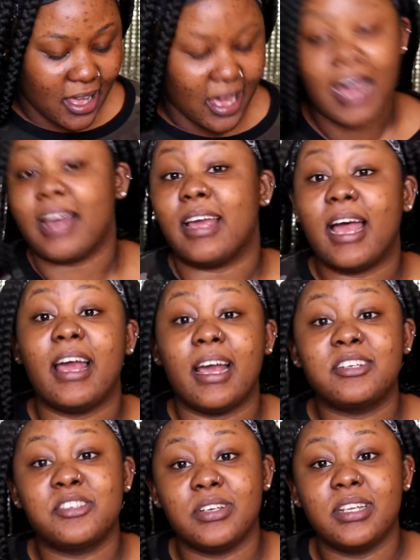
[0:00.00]
I
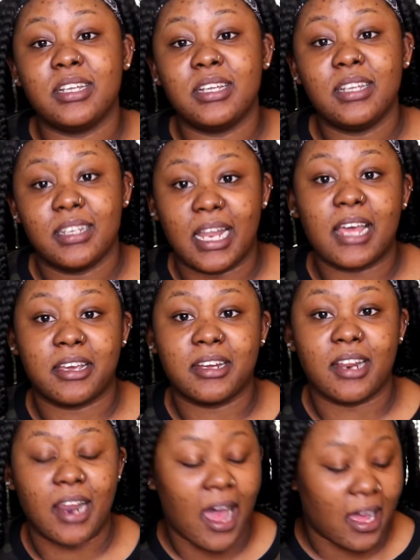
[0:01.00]
actually like it
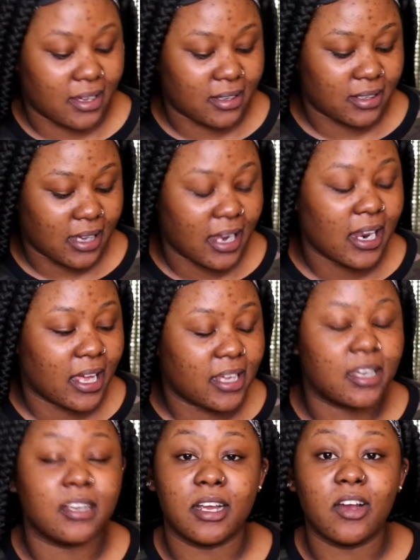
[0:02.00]
a lot. I
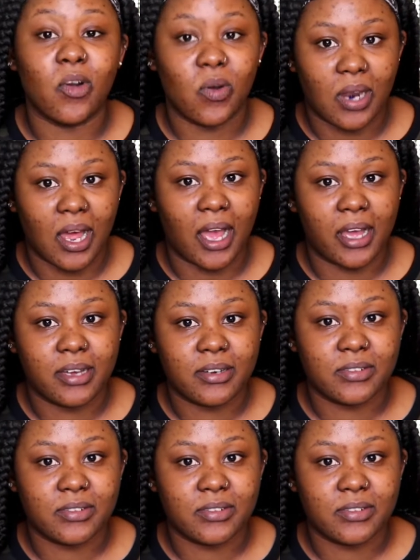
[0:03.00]
like it a whole lot.